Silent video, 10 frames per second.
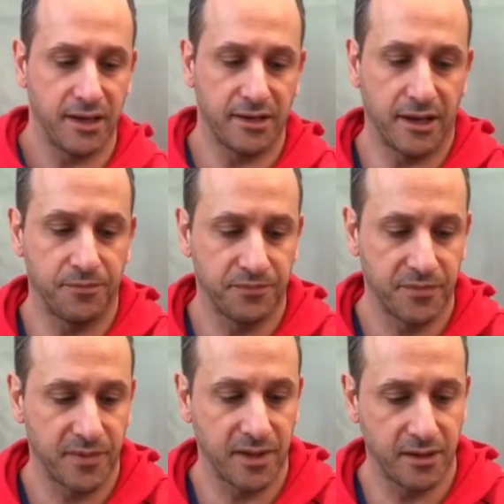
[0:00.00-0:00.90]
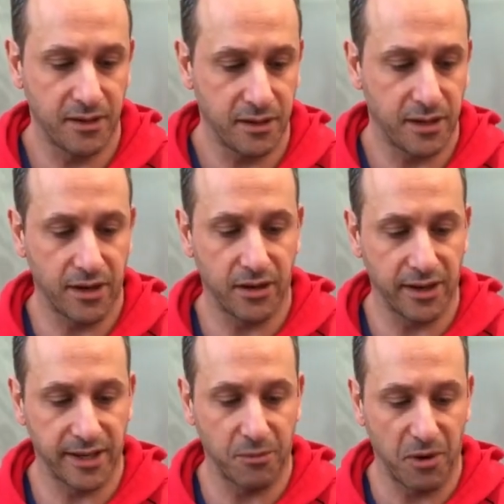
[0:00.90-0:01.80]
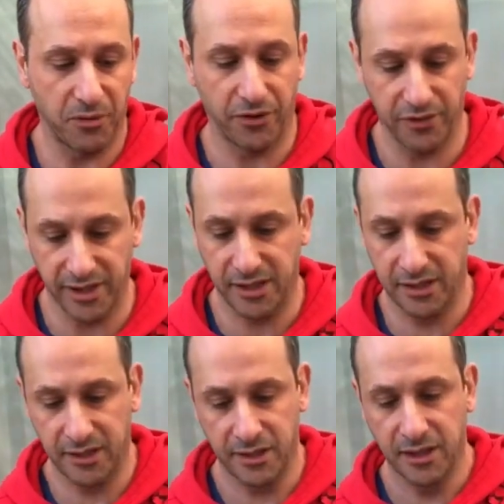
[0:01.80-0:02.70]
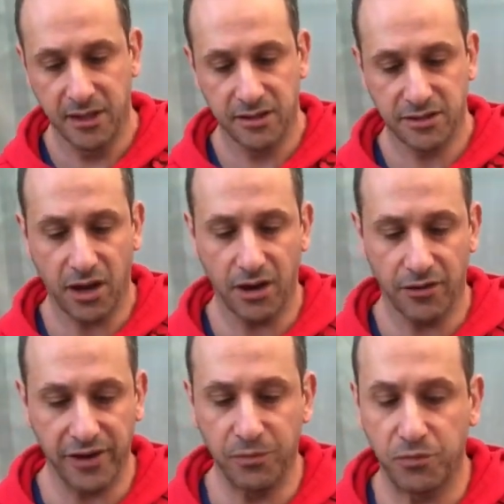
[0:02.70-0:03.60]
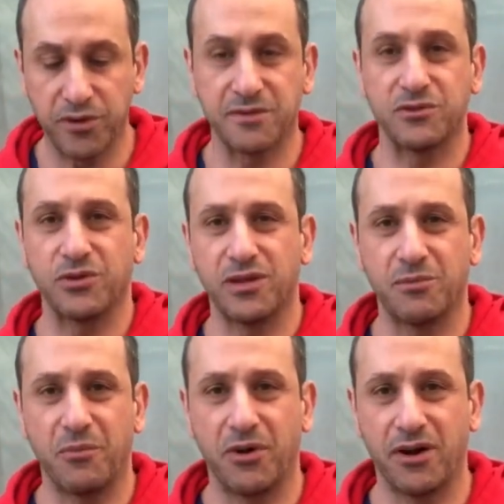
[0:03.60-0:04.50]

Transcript: I'm going to get my pot ready. So I already put some soil in my pot,